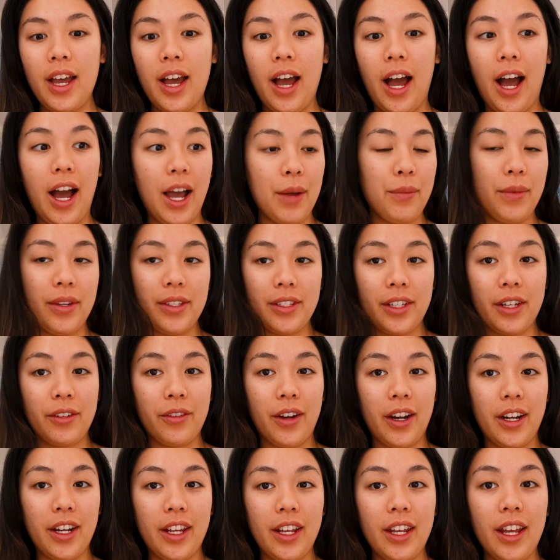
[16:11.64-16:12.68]
I must get
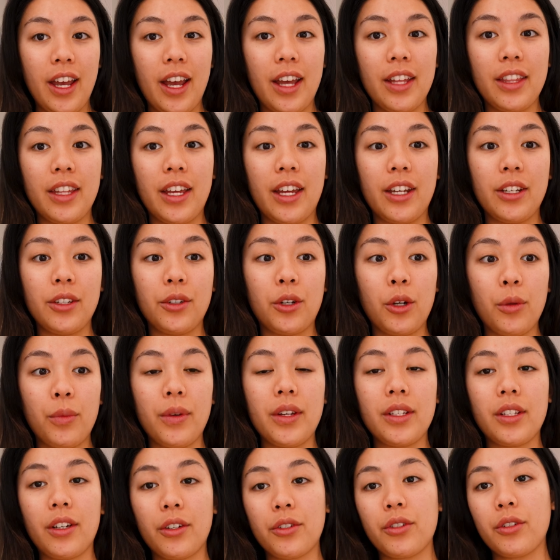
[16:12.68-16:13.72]
ready, and then Kuma
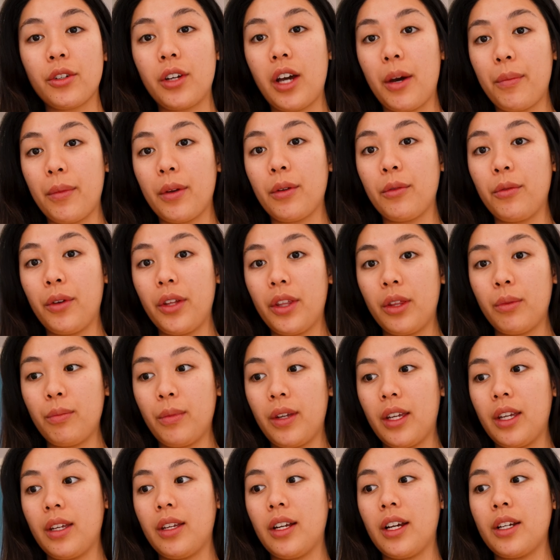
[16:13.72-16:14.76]
is also coming with
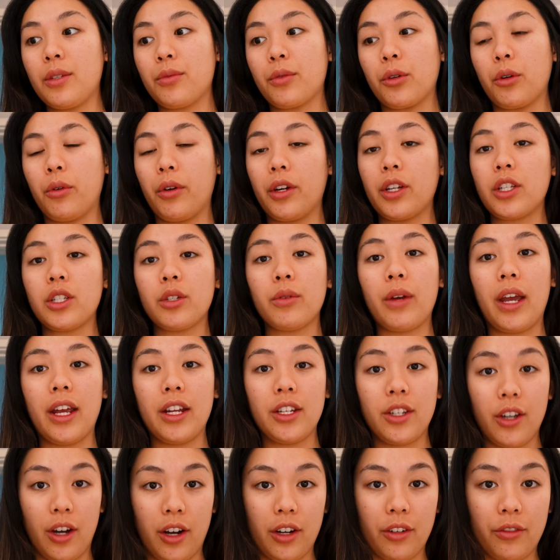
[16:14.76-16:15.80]
me because we're going to a
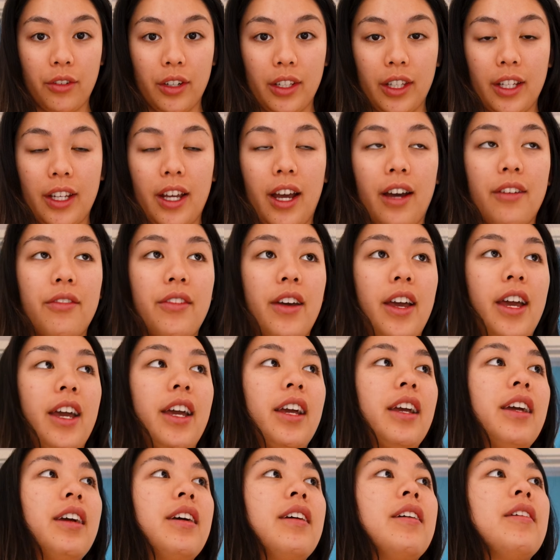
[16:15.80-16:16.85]
dog friendly
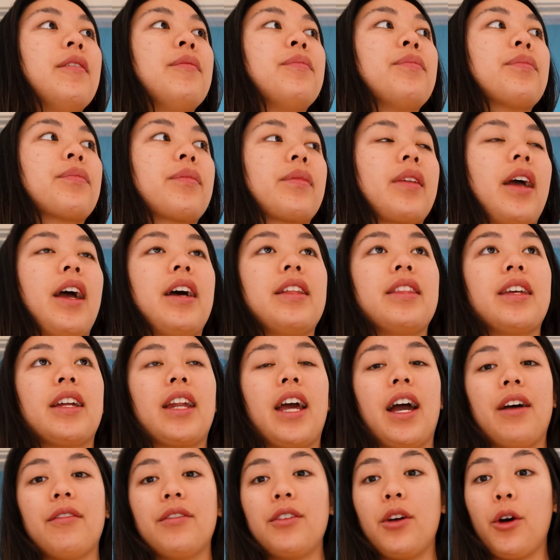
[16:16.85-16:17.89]
cafe and then I
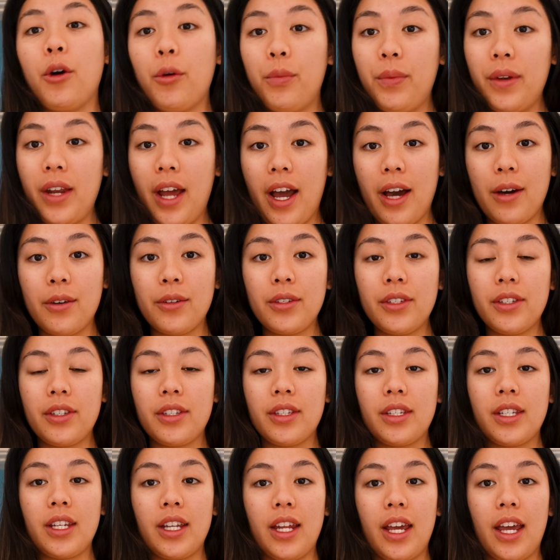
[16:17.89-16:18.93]
have an open
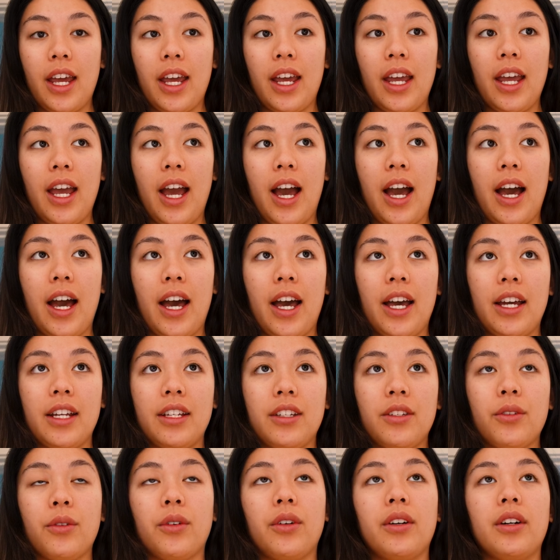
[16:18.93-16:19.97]
house today
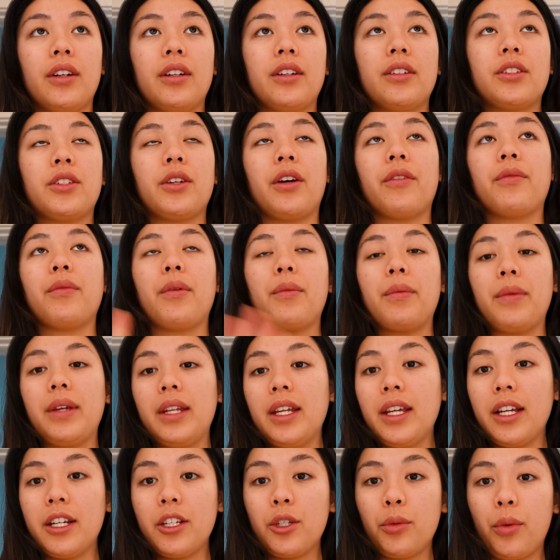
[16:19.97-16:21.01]
at, well, so I'm
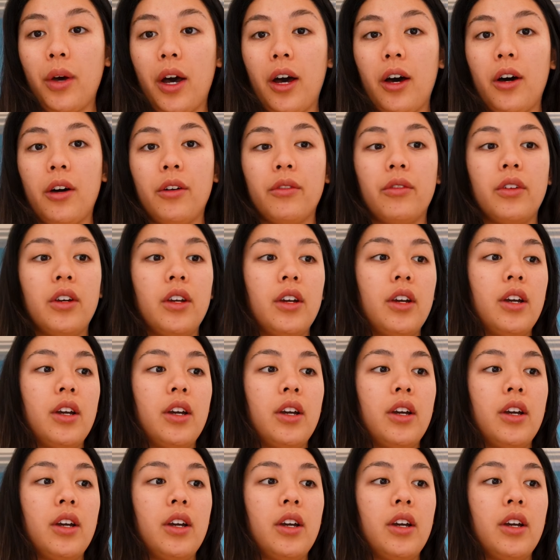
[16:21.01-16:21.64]
meeting at 12,